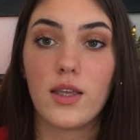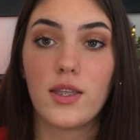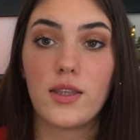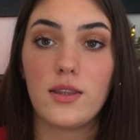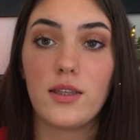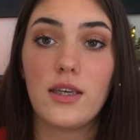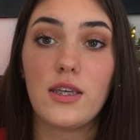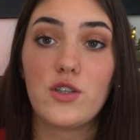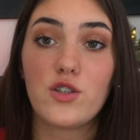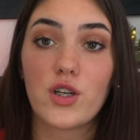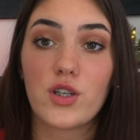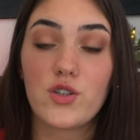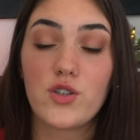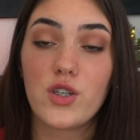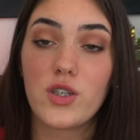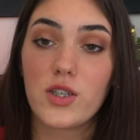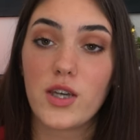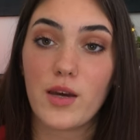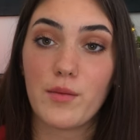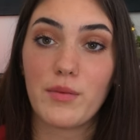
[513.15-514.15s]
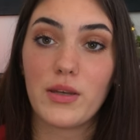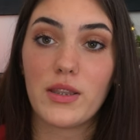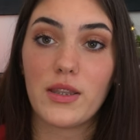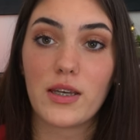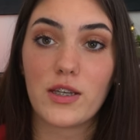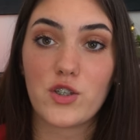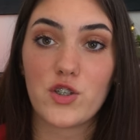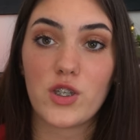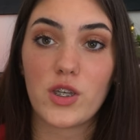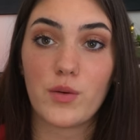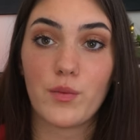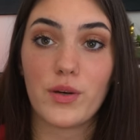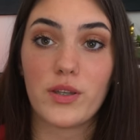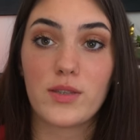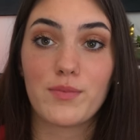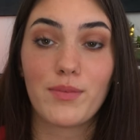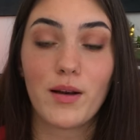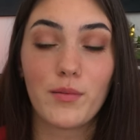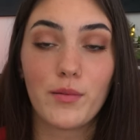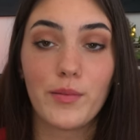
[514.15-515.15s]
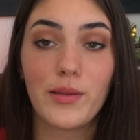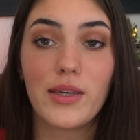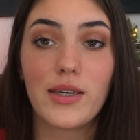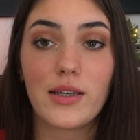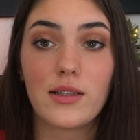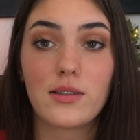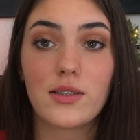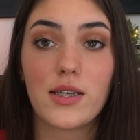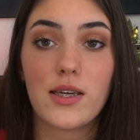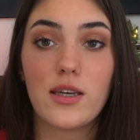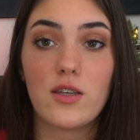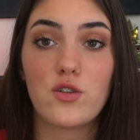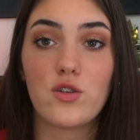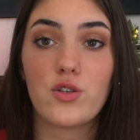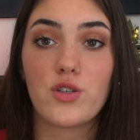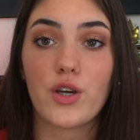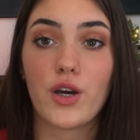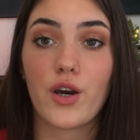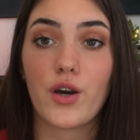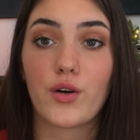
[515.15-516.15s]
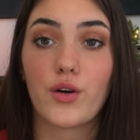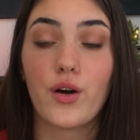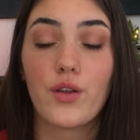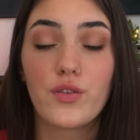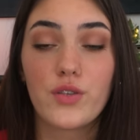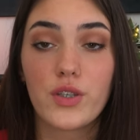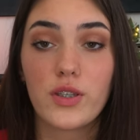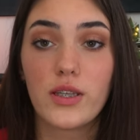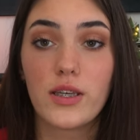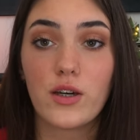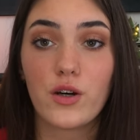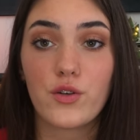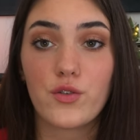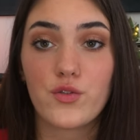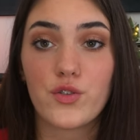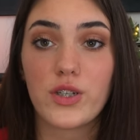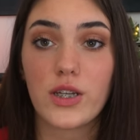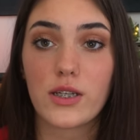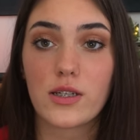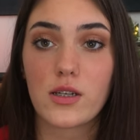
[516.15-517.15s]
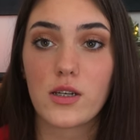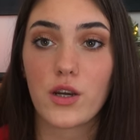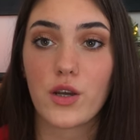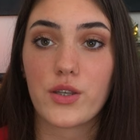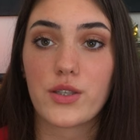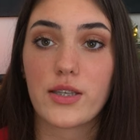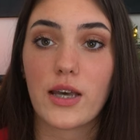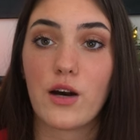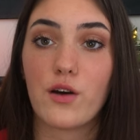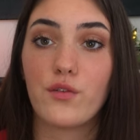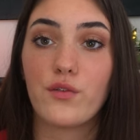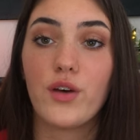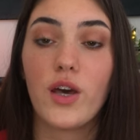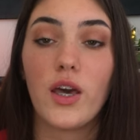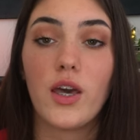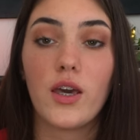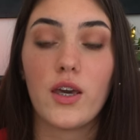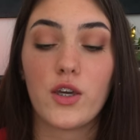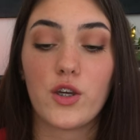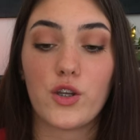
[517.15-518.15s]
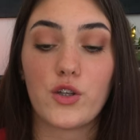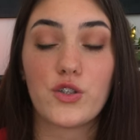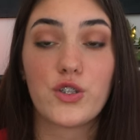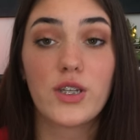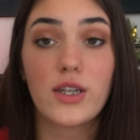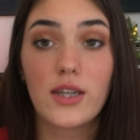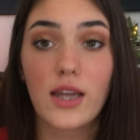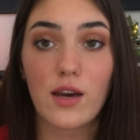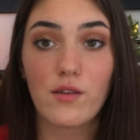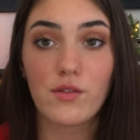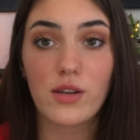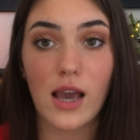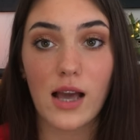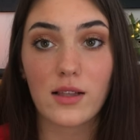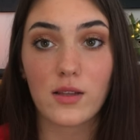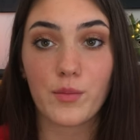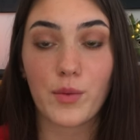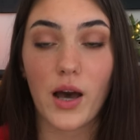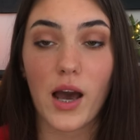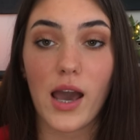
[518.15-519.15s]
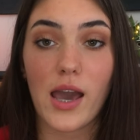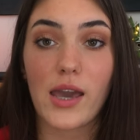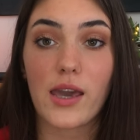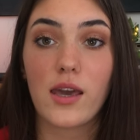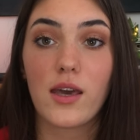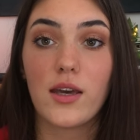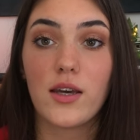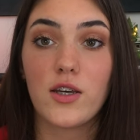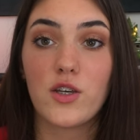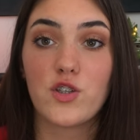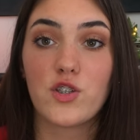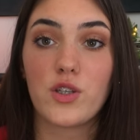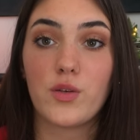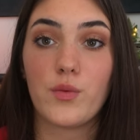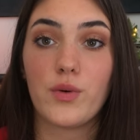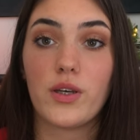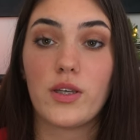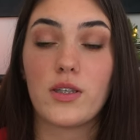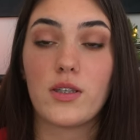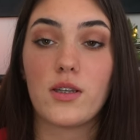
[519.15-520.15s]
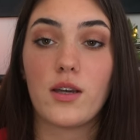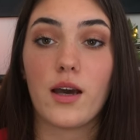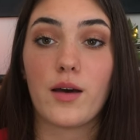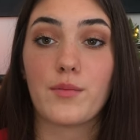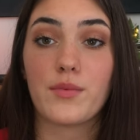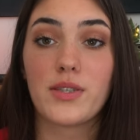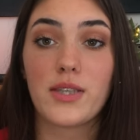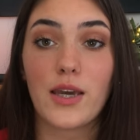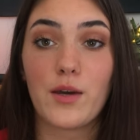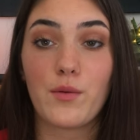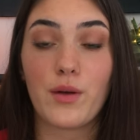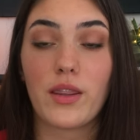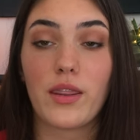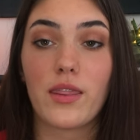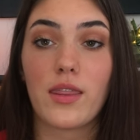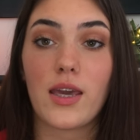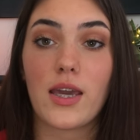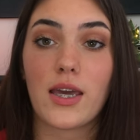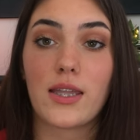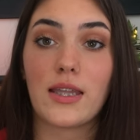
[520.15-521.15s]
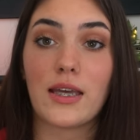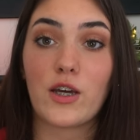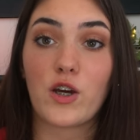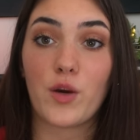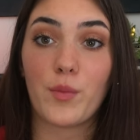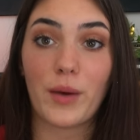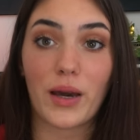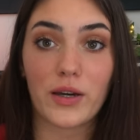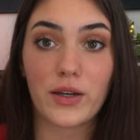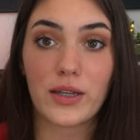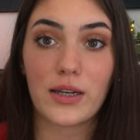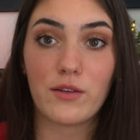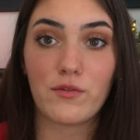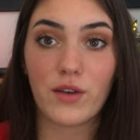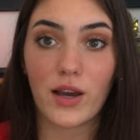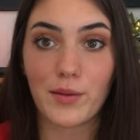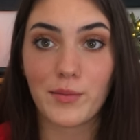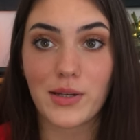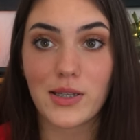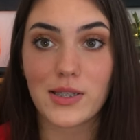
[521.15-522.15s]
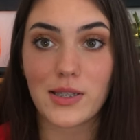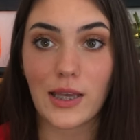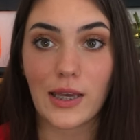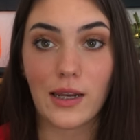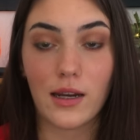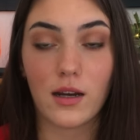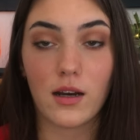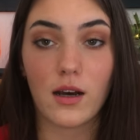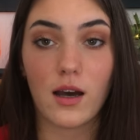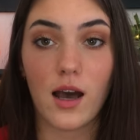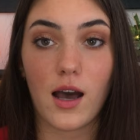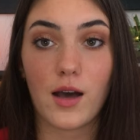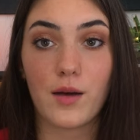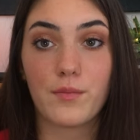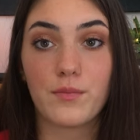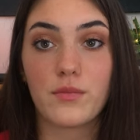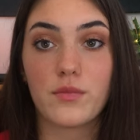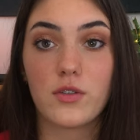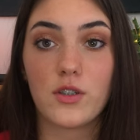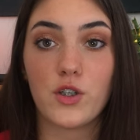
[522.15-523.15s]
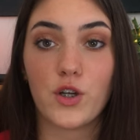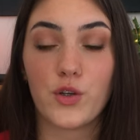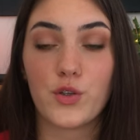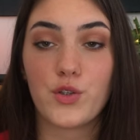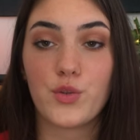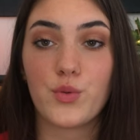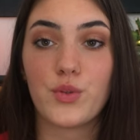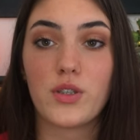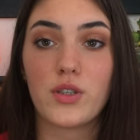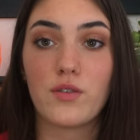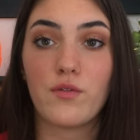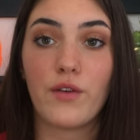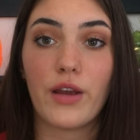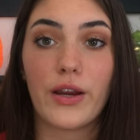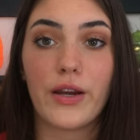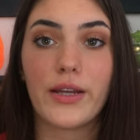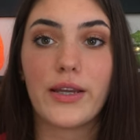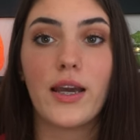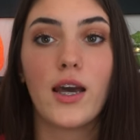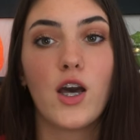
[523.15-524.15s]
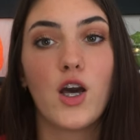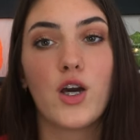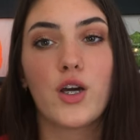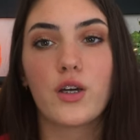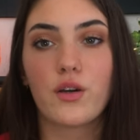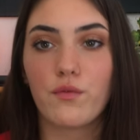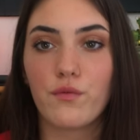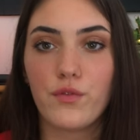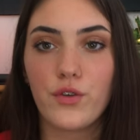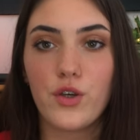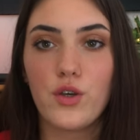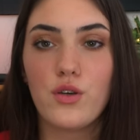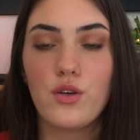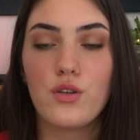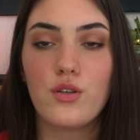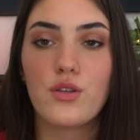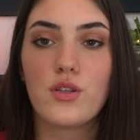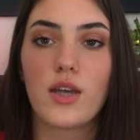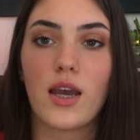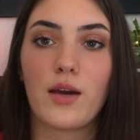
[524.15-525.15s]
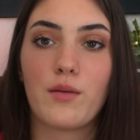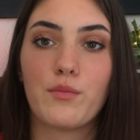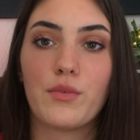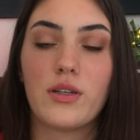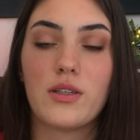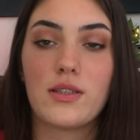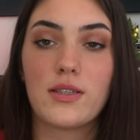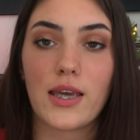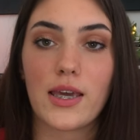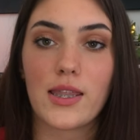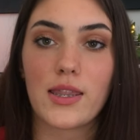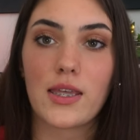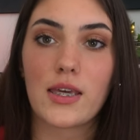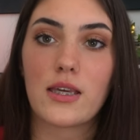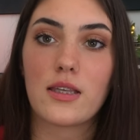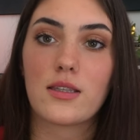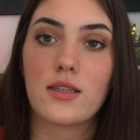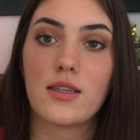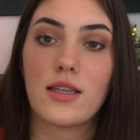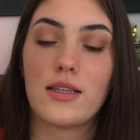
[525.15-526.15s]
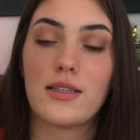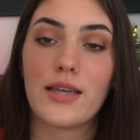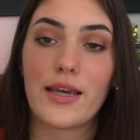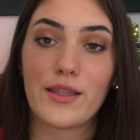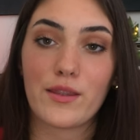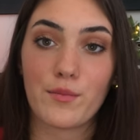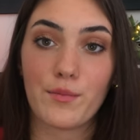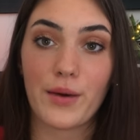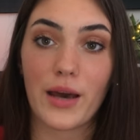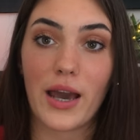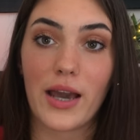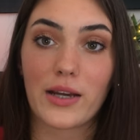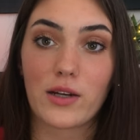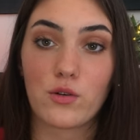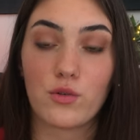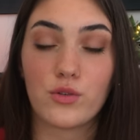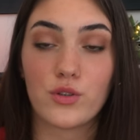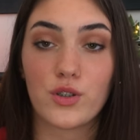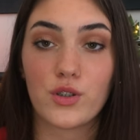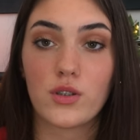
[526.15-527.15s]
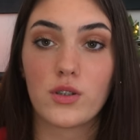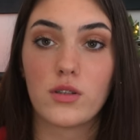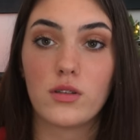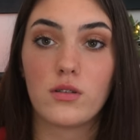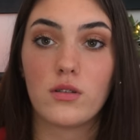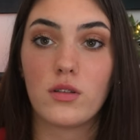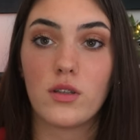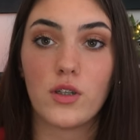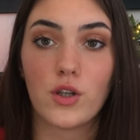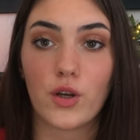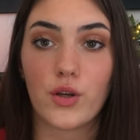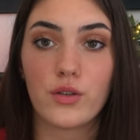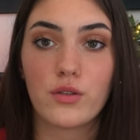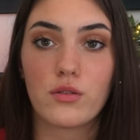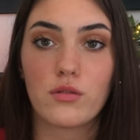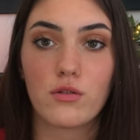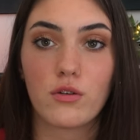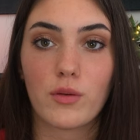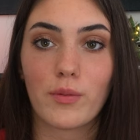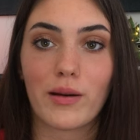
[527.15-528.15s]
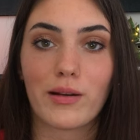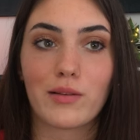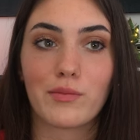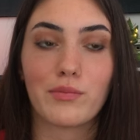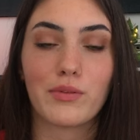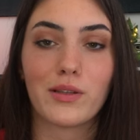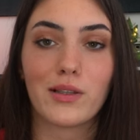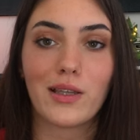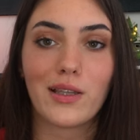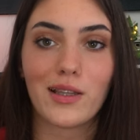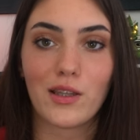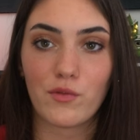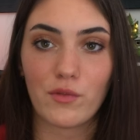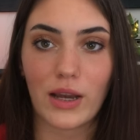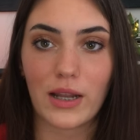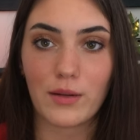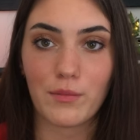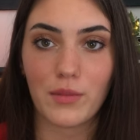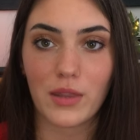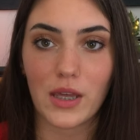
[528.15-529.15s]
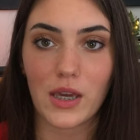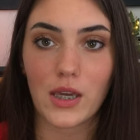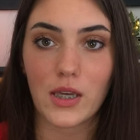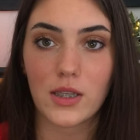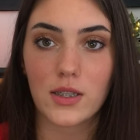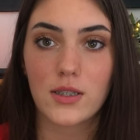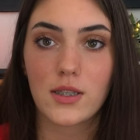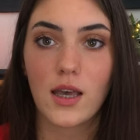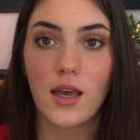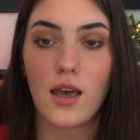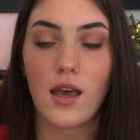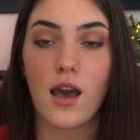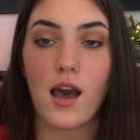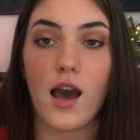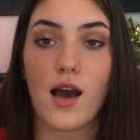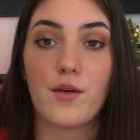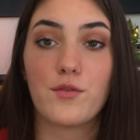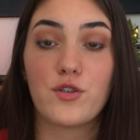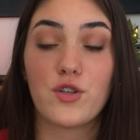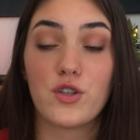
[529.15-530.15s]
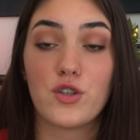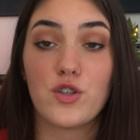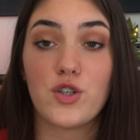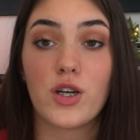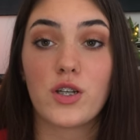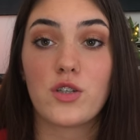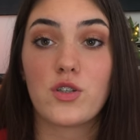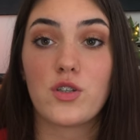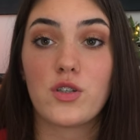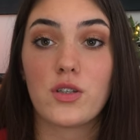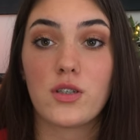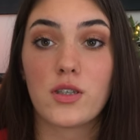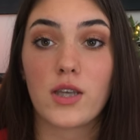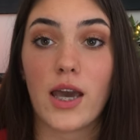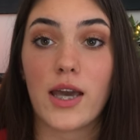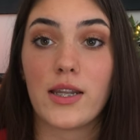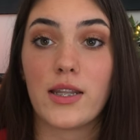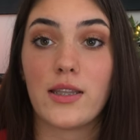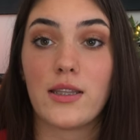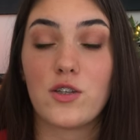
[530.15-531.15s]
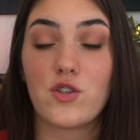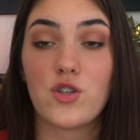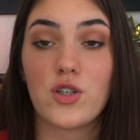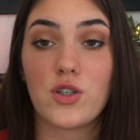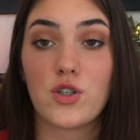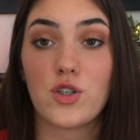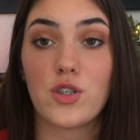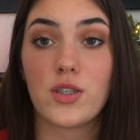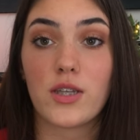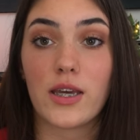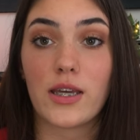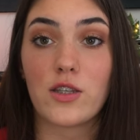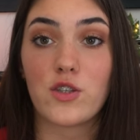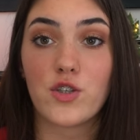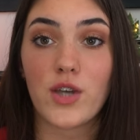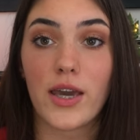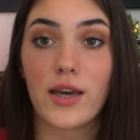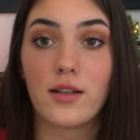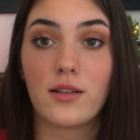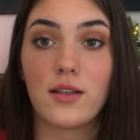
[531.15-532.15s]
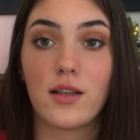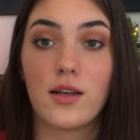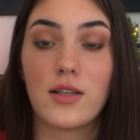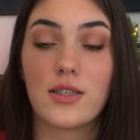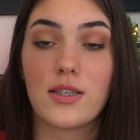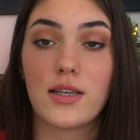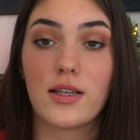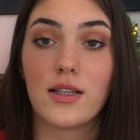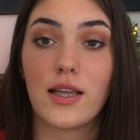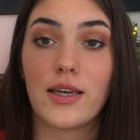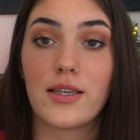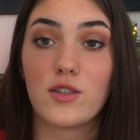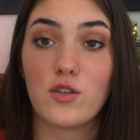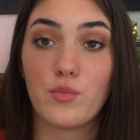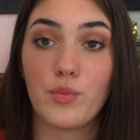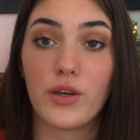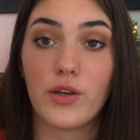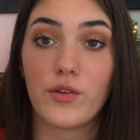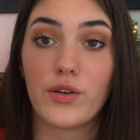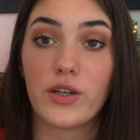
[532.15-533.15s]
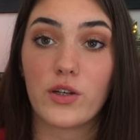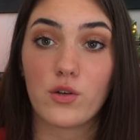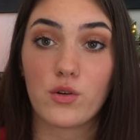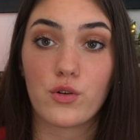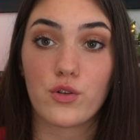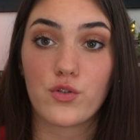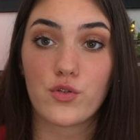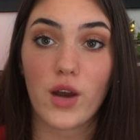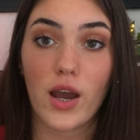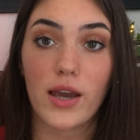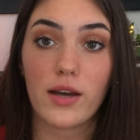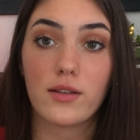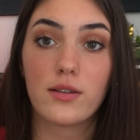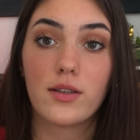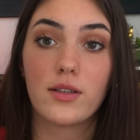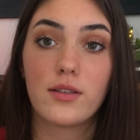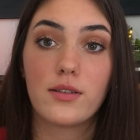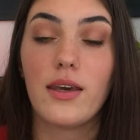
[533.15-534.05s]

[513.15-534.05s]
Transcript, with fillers: The judge determined that she was probably guilty due to her constantly contradicting herself. You know, she didn't have an alibi. She would um, say one thing and then go back on it five minutes later. Um, you know, she was just very confused and would say things and then take them back or just you know, talk about completely random things. Um, so the judge decided that she should stay in jail until a superior court trial.